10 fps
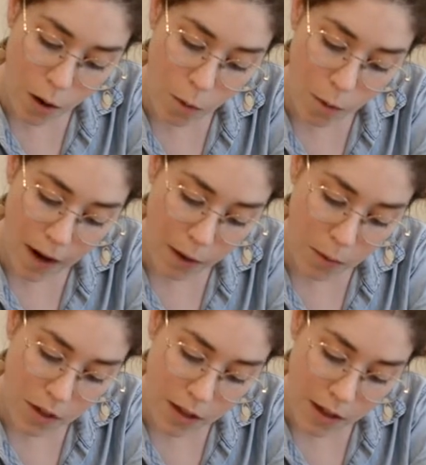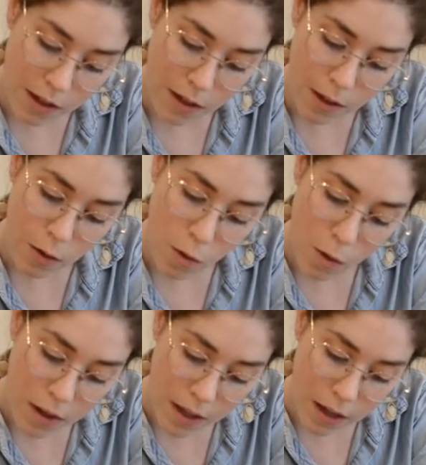around. And the
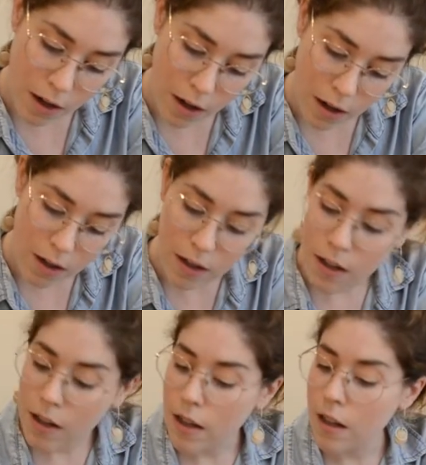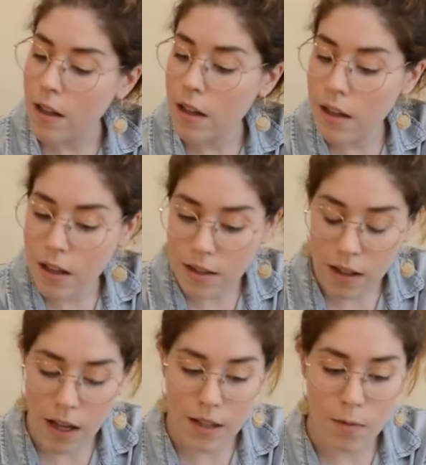goal here is
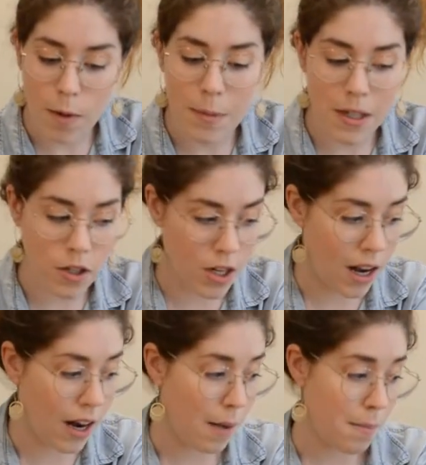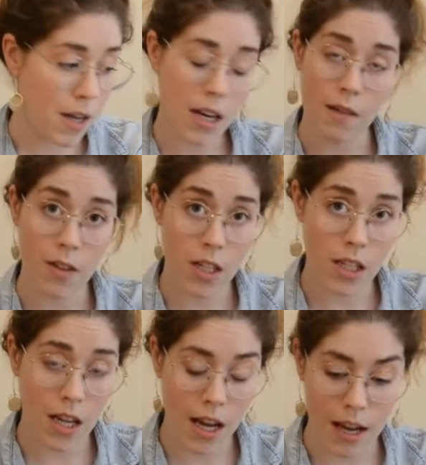lots of repetition. And I might even
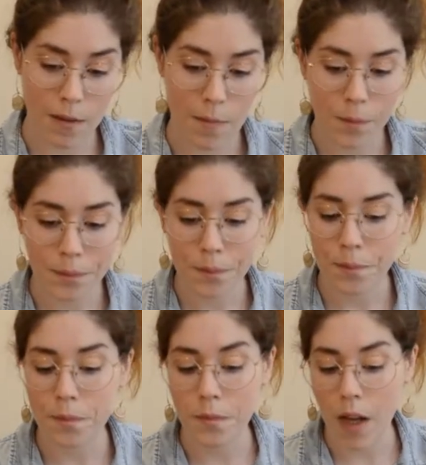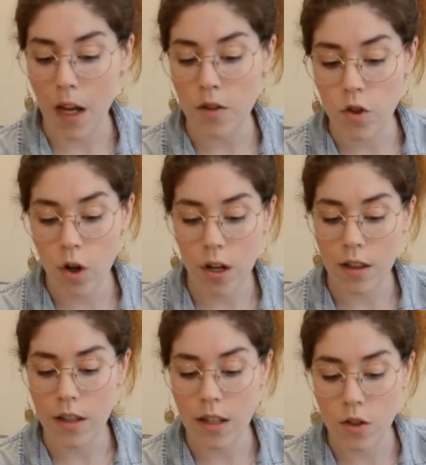decide, I
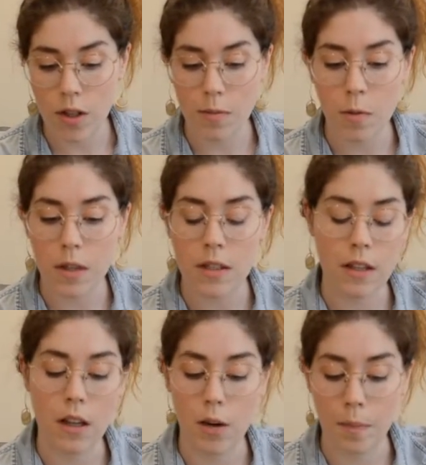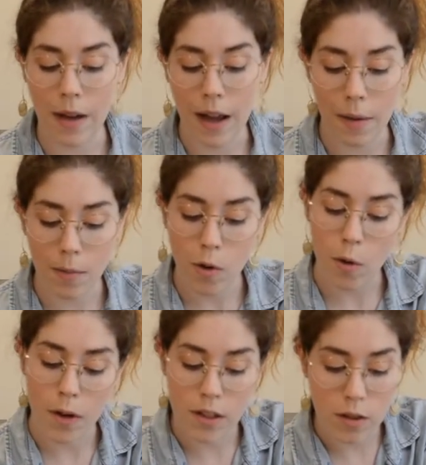started these shapes with this color, but I'm
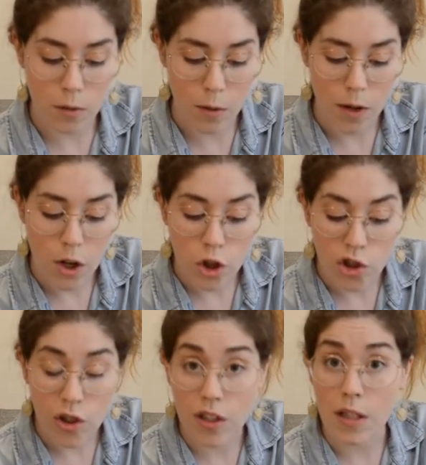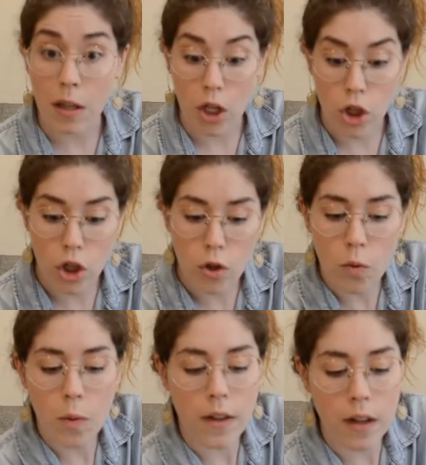going to start something
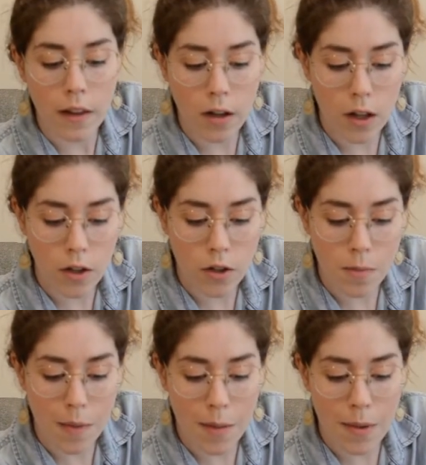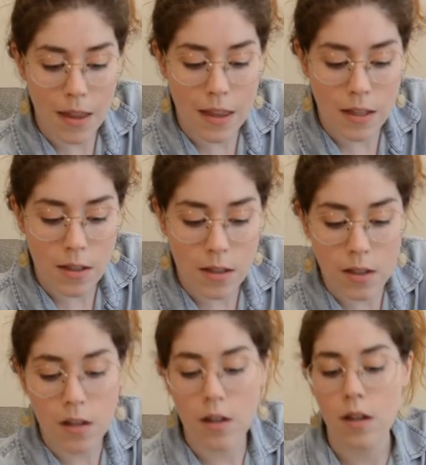new with another color. So maybe
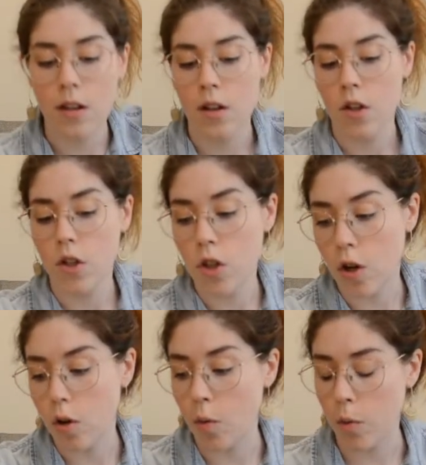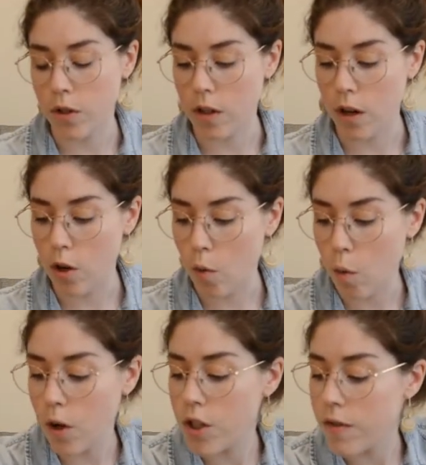this circle will start an
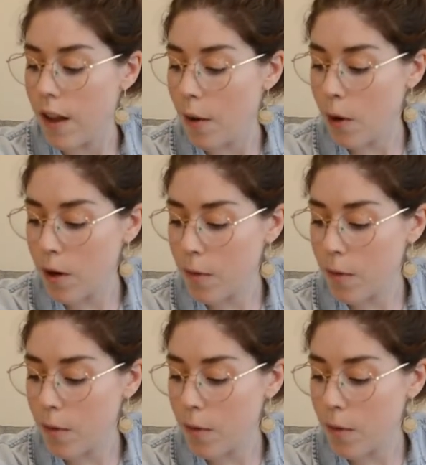orange flower.